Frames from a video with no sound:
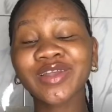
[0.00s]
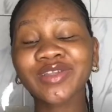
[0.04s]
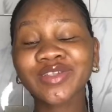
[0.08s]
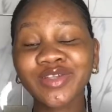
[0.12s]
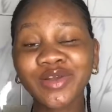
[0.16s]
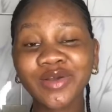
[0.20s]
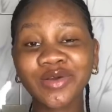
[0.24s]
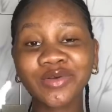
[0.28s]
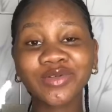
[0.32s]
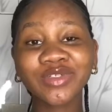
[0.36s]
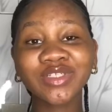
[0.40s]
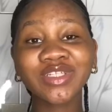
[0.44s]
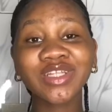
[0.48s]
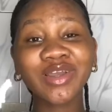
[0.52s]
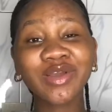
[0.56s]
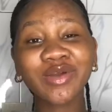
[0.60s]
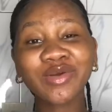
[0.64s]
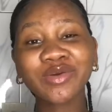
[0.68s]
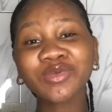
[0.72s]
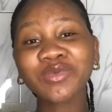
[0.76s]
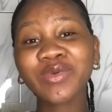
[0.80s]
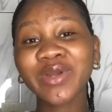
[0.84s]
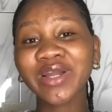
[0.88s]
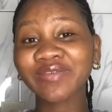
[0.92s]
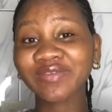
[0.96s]
So the
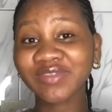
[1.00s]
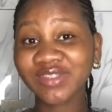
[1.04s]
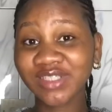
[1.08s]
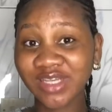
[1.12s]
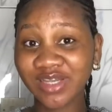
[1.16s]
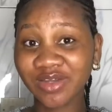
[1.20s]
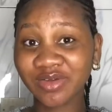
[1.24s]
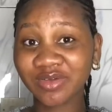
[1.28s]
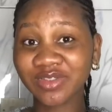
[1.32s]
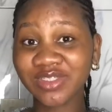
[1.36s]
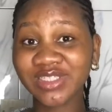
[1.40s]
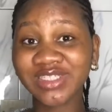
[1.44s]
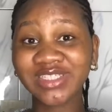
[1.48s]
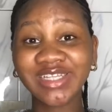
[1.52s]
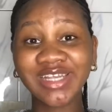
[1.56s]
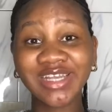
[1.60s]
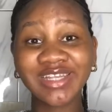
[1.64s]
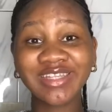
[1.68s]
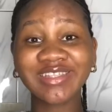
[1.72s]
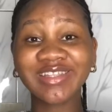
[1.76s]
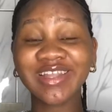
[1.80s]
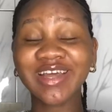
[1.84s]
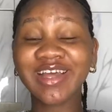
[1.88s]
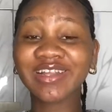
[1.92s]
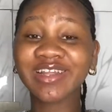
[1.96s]
old wives' tale
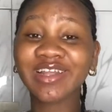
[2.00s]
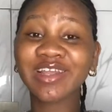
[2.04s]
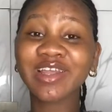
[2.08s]
says that